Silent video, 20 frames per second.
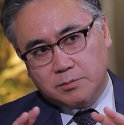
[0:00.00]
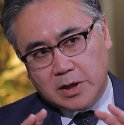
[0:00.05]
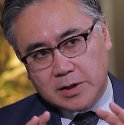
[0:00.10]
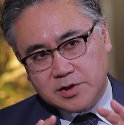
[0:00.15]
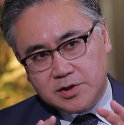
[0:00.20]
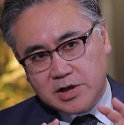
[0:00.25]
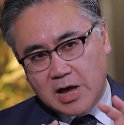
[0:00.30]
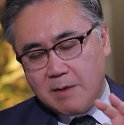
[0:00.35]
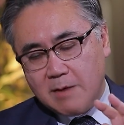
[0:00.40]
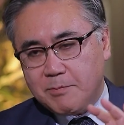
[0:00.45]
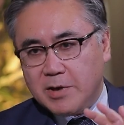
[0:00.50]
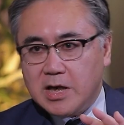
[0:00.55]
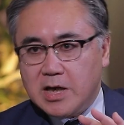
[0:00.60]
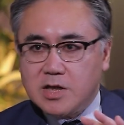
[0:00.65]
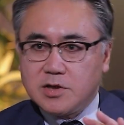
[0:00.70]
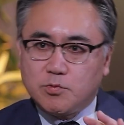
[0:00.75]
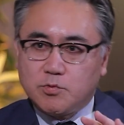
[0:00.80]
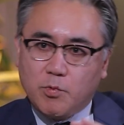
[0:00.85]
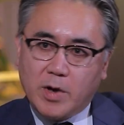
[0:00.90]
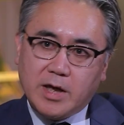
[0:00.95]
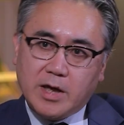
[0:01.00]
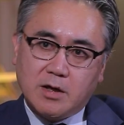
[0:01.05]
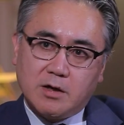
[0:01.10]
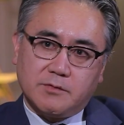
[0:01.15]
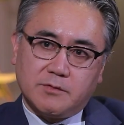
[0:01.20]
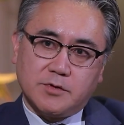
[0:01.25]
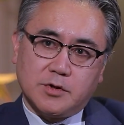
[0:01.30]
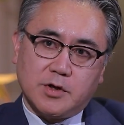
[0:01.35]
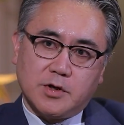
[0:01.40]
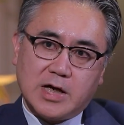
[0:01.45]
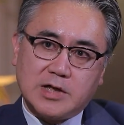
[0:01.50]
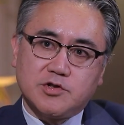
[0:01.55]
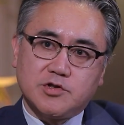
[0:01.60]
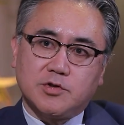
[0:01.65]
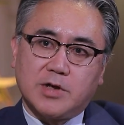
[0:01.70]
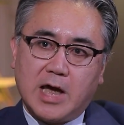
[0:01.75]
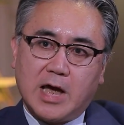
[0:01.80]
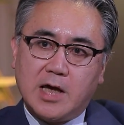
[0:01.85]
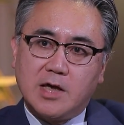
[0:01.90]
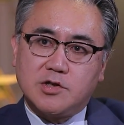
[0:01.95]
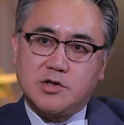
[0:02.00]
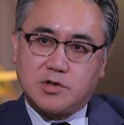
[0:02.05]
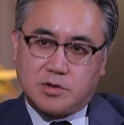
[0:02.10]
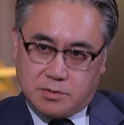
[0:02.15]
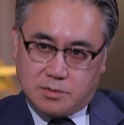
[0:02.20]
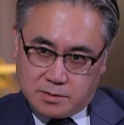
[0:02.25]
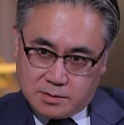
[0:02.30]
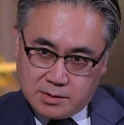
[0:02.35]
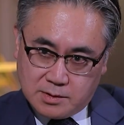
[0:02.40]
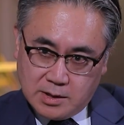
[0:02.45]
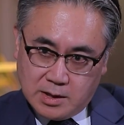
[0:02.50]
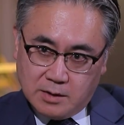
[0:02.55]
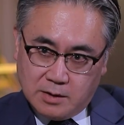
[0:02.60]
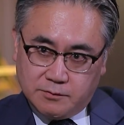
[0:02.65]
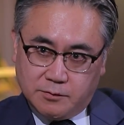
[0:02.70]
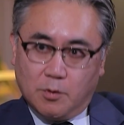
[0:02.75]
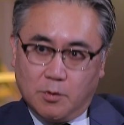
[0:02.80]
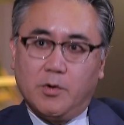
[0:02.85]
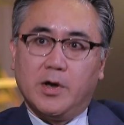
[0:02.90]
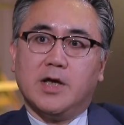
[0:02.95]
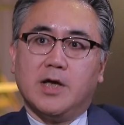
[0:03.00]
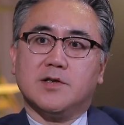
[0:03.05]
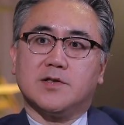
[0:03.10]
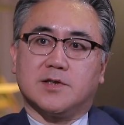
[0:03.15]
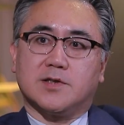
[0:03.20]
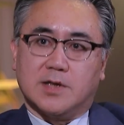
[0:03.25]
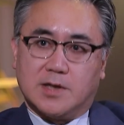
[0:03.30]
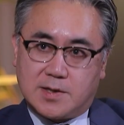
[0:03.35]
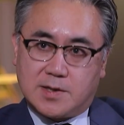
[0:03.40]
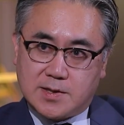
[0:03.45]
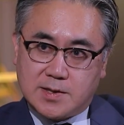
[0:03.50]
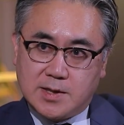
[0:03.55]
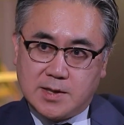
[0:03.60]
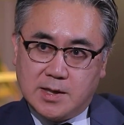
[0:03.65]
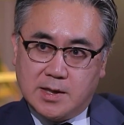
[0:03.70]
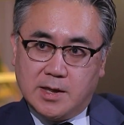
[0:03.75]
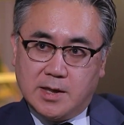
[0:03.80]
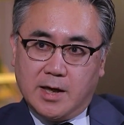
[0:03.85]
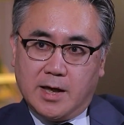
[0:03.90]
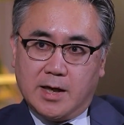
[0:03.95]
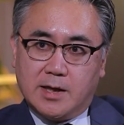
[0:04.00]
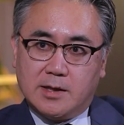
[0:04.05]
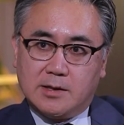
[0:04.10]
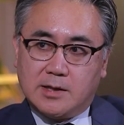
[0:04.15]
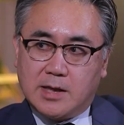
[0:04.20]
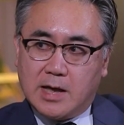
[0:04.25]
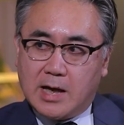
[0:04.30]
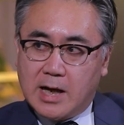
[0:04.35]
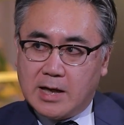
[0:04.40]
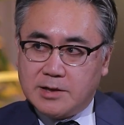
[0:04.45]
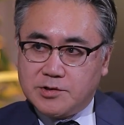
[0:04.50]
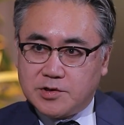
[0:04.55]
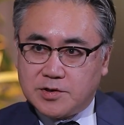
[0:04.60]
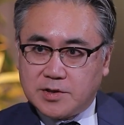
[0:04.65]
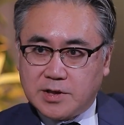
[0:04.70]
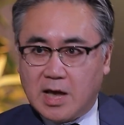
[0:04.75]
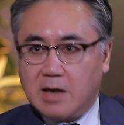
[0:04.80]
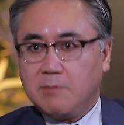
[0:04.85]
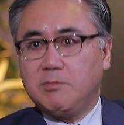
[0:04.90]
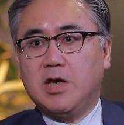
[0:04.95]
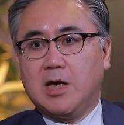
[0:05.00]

a Japanese way of you know education, for instance. And uh, I just came